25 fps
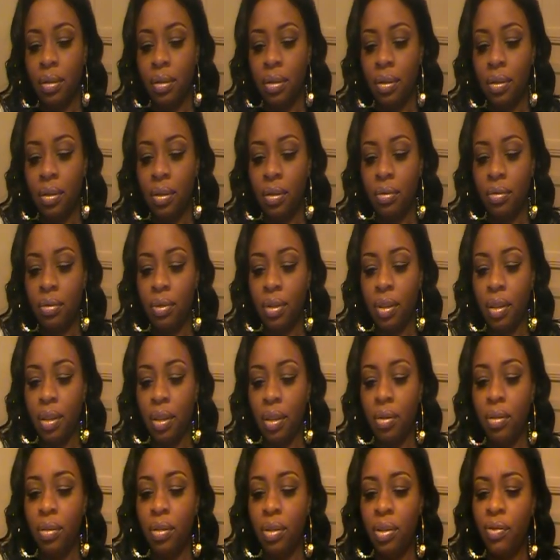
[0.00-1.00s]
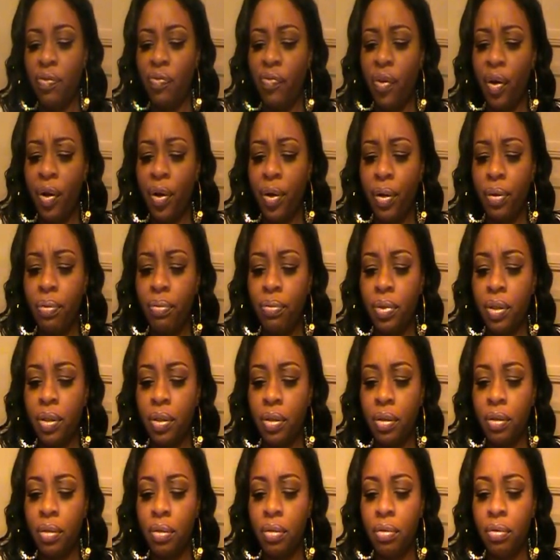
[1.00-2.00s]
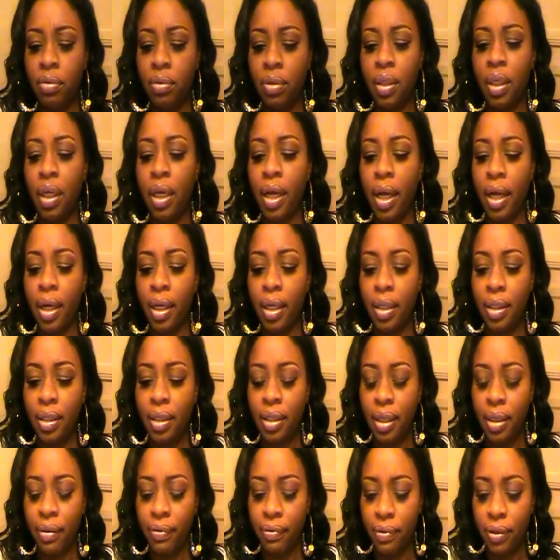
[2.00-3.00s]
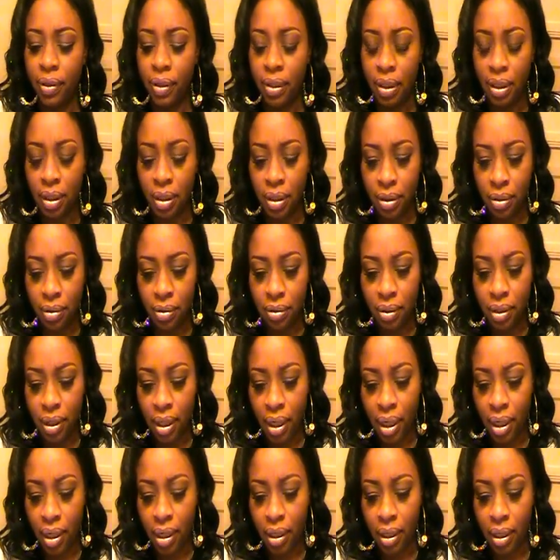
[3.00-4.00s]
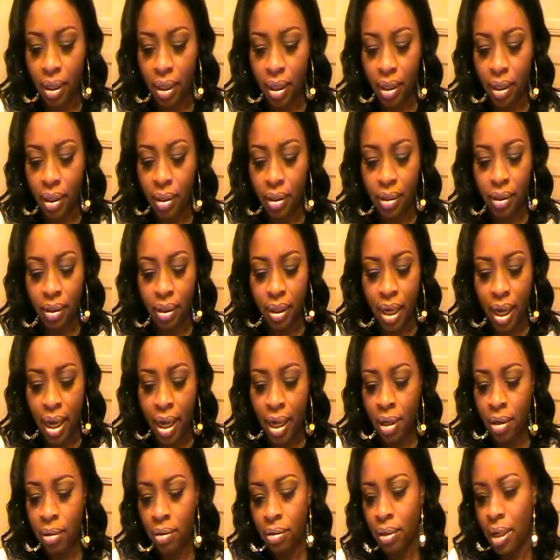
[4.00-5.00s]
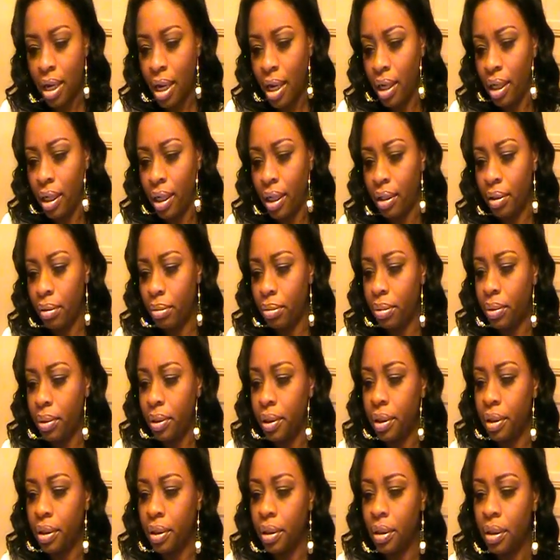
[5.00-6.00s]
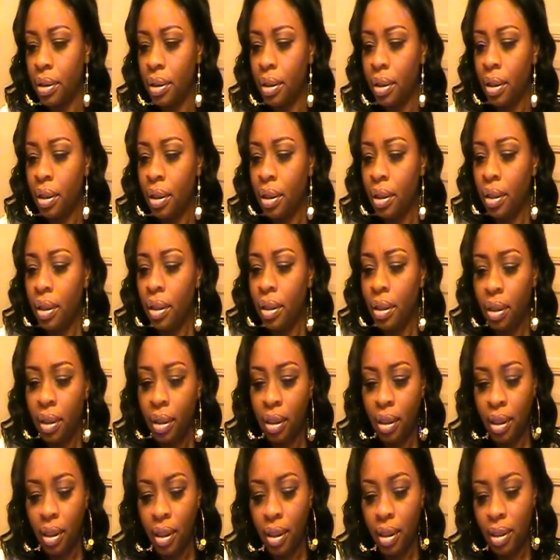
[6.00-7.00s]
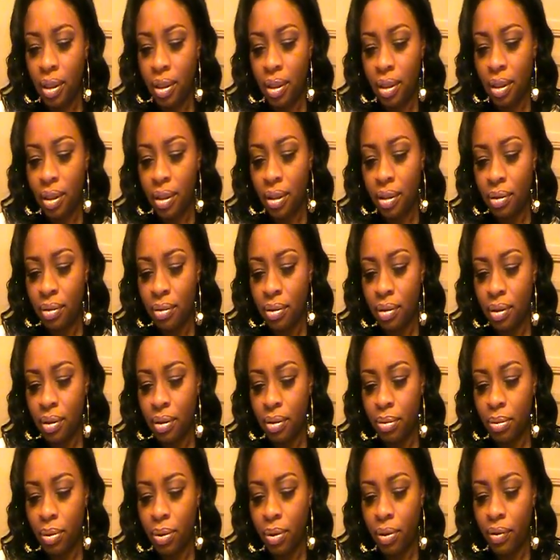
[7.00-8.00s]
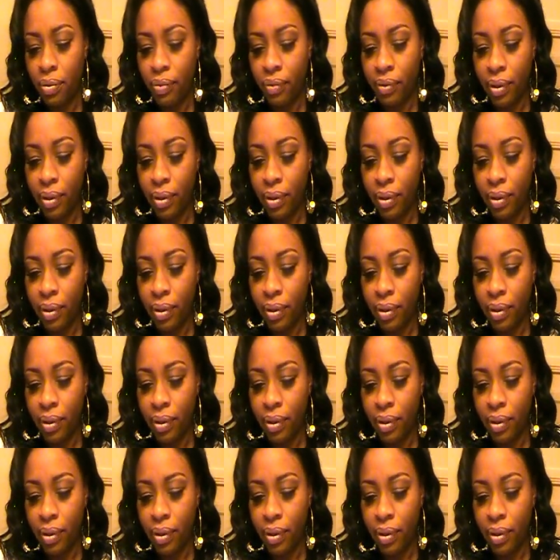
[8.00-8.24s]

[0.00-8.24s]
So we can, it was firm too. Yeah, I could definitely use that. It's an angled eyeliner brush. And I guess this one is more of